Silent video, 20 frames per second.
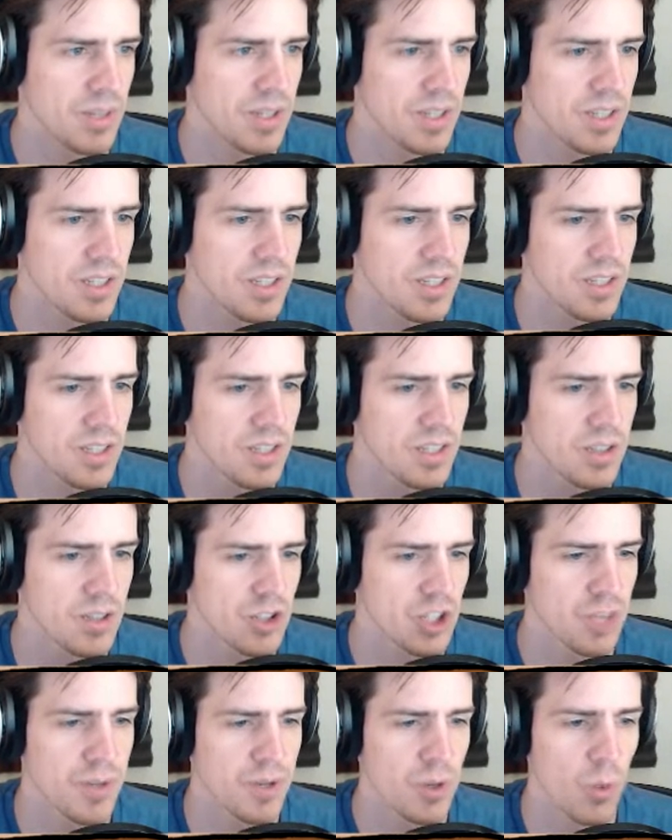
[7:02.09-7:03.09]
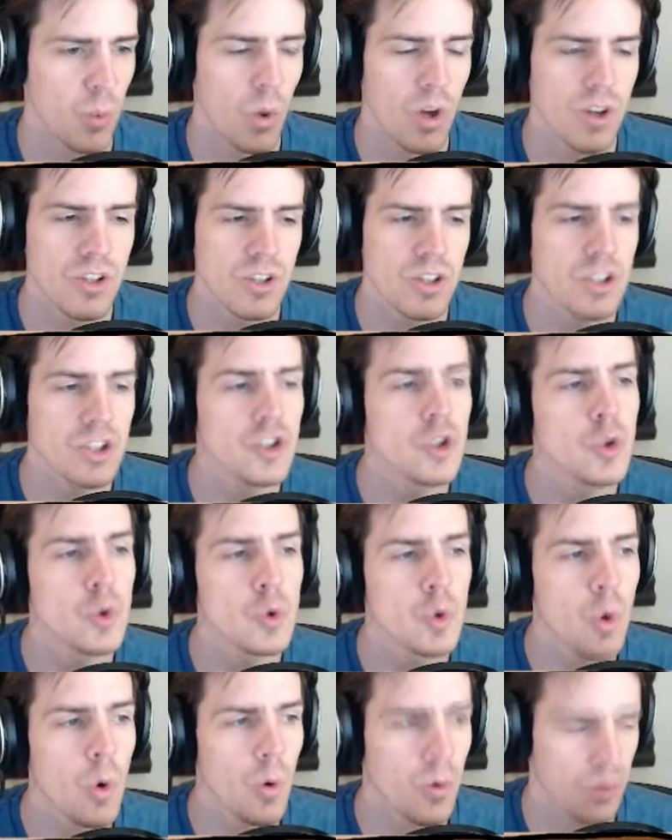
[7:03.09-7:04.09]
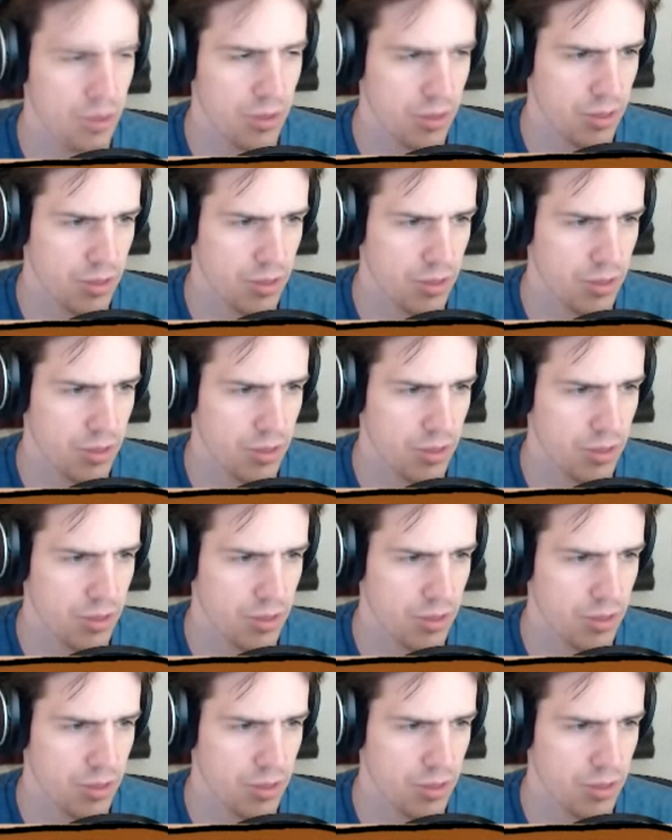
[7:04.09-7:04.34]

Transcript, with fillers: to make. Should I make one, two, or